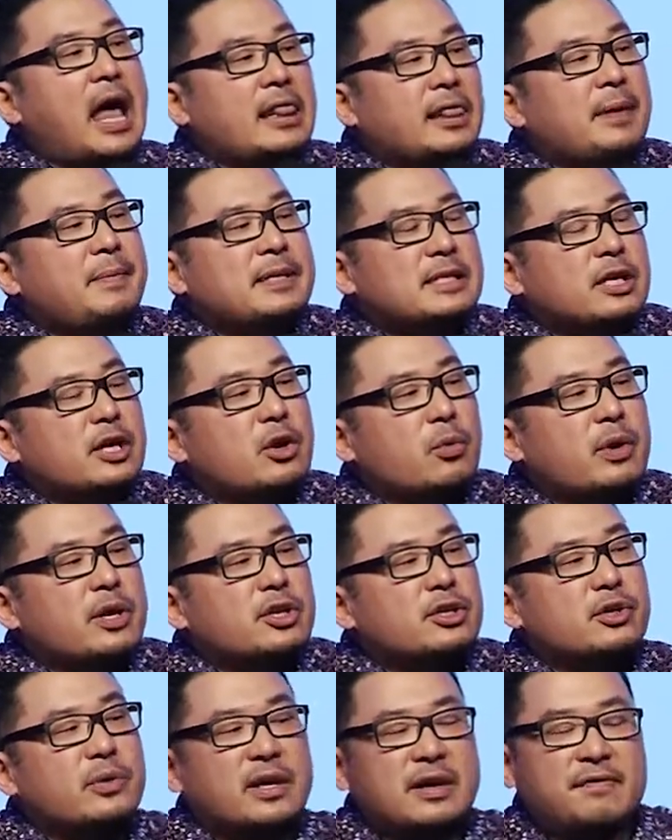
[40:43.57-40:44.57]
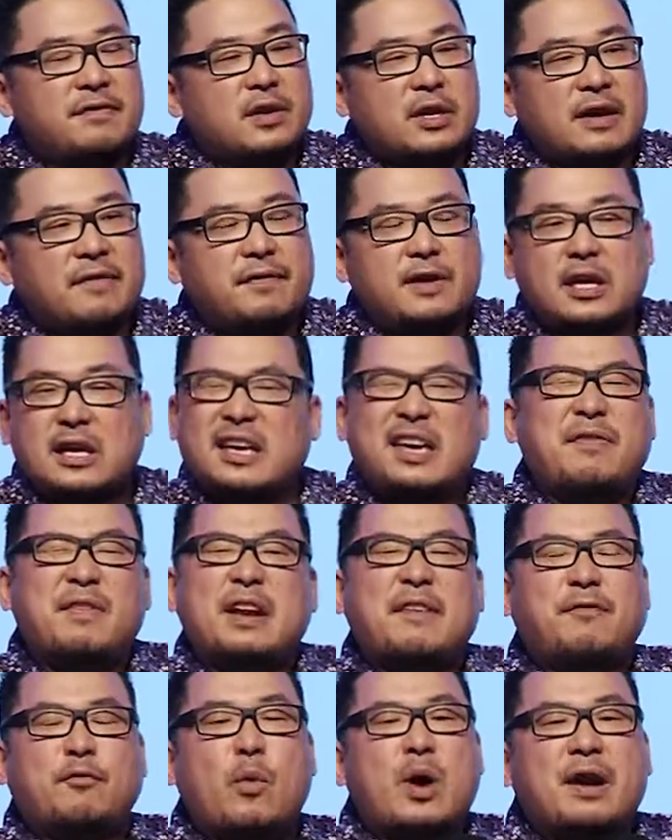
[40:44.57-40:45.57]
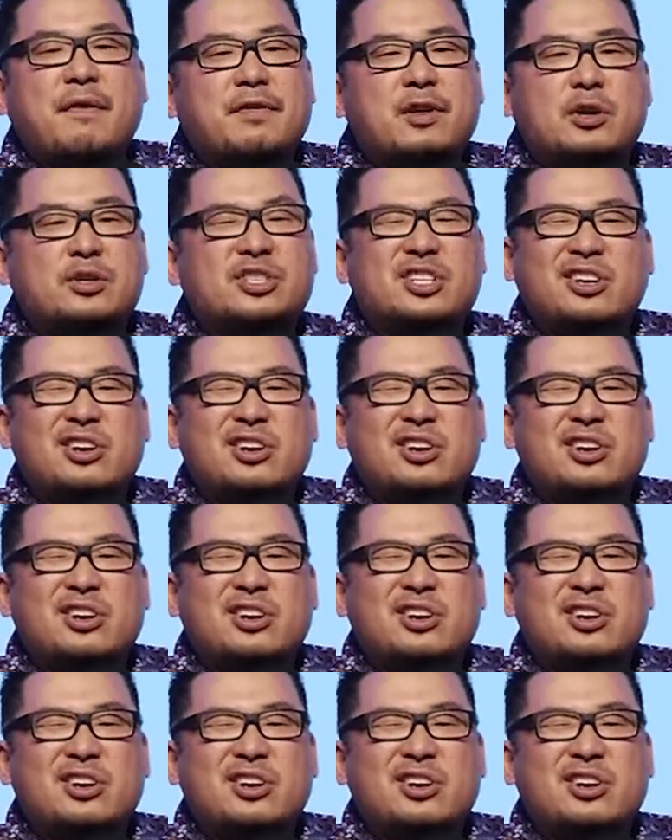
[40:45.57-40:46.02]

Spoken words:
let me tell you what you're doing. If one of those,